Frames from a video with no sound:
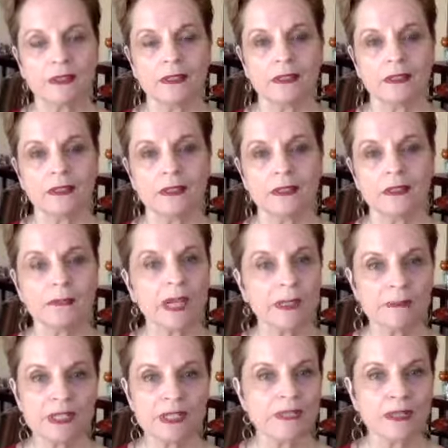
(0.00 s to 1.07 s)
It might
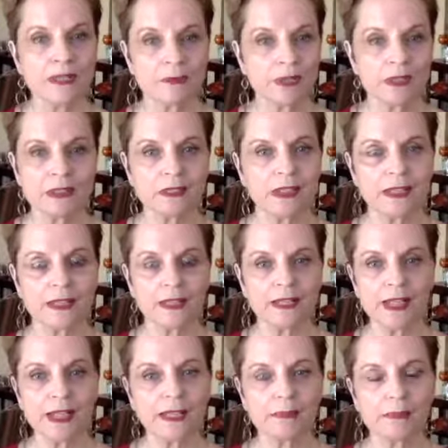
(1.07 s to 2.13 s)
be something like, I
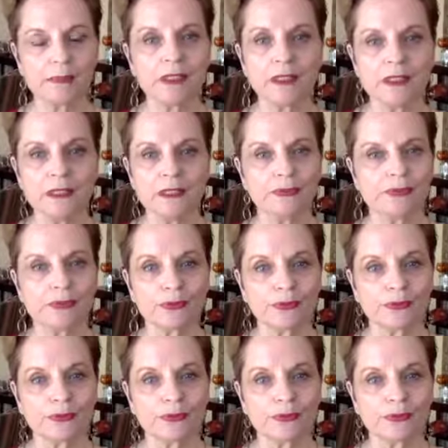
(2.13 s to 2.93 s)
can't believe